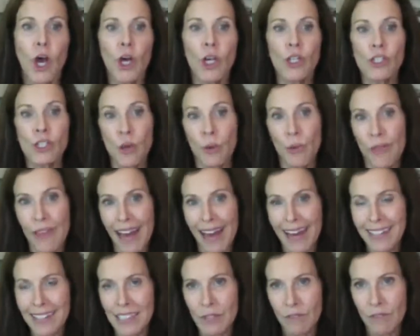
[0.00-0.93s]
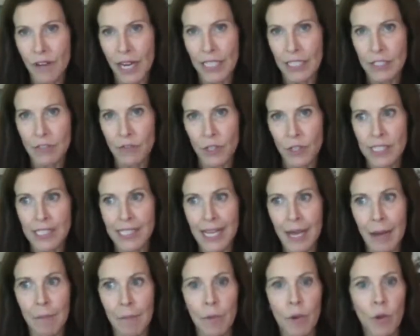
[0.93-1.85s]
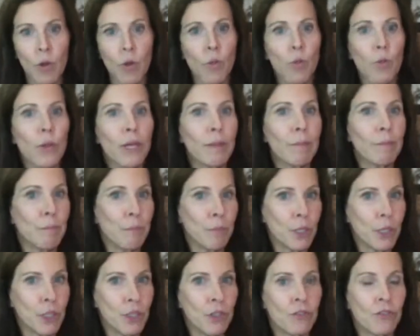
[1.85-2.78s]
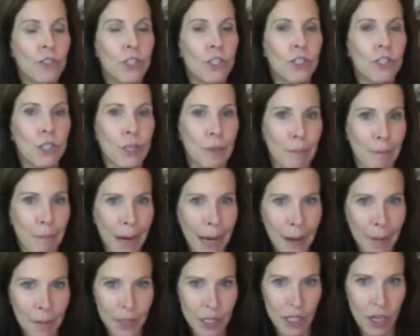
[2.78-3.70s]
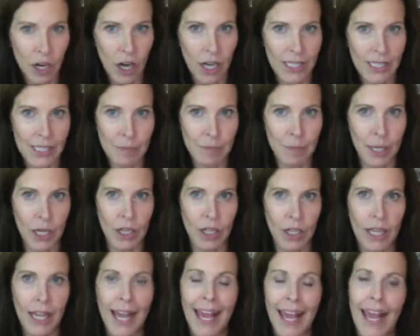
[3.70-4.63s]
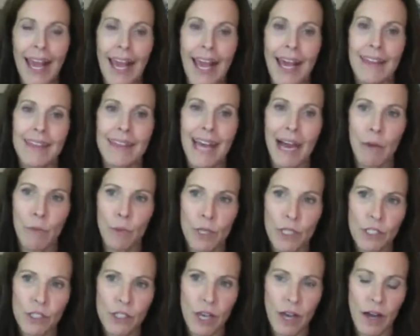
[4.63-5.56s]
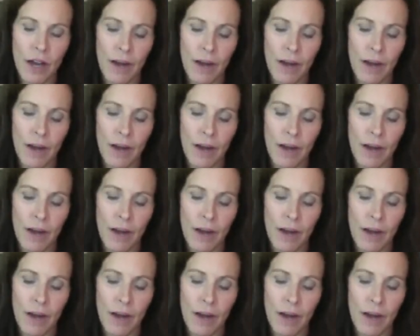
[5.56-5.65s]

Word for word: So that device, for example, we moved to the public hospital, and that was